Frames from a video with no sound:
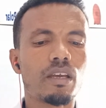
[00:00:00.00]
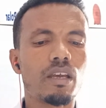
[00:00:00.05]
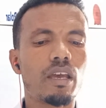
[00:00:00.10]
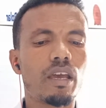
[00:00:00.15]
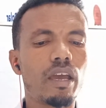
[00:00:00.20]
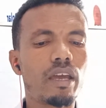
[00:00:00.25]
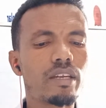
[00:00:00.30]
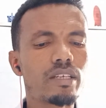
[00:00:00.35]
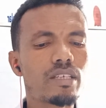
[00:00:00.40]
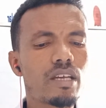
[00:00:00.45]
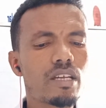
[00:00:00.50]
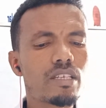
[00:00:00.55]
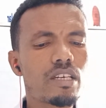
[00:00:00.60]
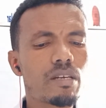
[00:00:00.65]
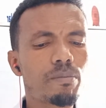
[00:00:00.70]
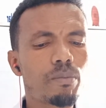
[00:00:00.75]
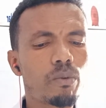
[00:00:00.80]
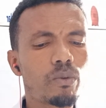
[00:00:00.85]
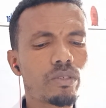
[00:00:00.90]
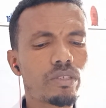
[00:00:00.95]
And the other
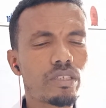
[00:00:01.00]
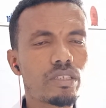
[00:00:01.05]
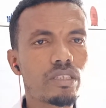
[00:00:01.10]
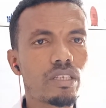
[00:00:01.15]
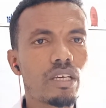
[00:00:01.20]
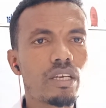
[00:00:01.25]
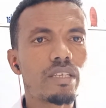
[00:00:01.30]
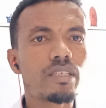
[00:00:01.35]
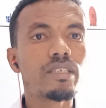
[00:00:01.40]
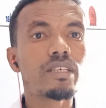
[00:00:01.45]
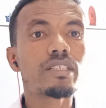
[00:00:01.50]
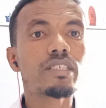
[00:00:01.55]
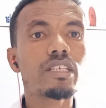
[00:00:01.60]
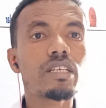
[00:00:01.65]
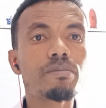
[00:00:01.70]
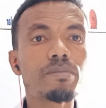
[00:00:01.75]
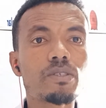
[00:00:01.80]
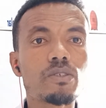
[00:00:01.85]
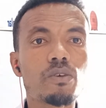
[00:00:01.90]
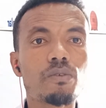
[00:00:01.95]
point is the
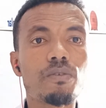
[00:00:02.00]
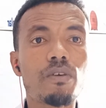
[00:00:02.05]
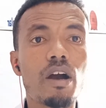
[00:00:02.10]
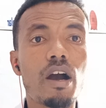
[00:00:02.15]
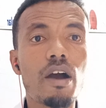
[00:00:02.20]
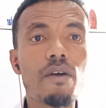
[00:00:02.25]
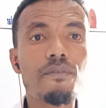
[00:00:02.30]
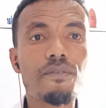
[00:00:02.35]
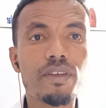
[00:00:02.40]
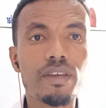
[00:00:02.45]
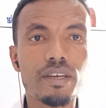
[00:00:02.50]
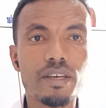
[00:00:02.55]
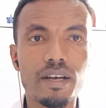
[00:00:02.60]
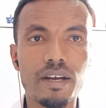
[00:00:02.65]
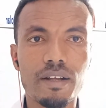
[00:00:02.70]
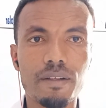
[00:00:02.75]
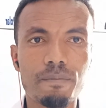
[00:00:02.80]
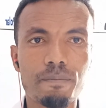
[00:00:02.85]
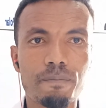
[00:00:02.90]
shapes of Africa.